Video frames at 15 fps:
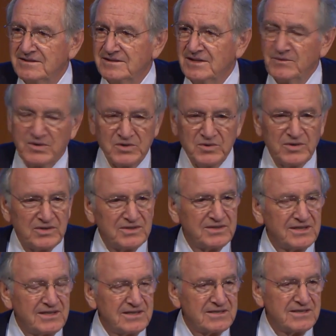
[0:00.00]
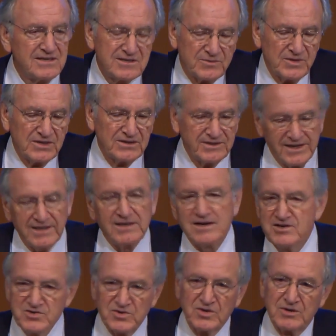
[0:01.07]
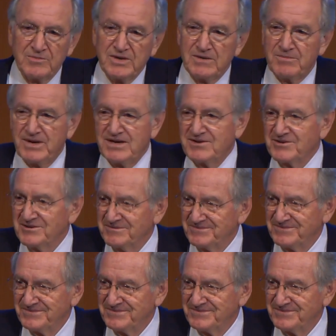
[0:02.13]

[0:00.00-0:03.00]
I want to do other things. They said, well, in that case, you're going to be a baker.